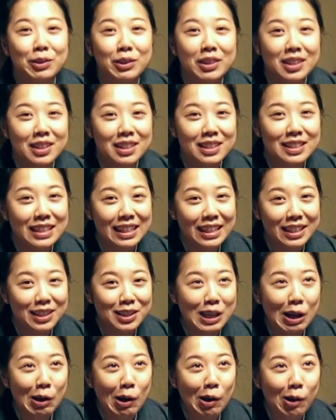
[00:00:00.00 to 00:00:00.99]
This is
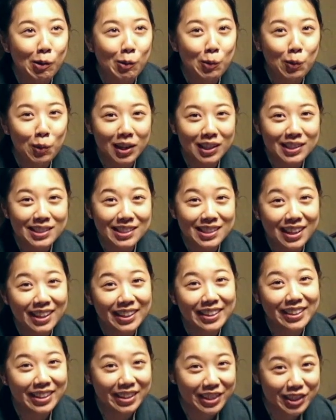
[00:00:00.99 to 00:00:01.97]
our one
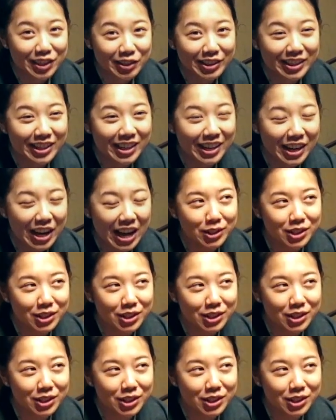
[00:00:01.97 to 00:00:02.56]
night luxury night.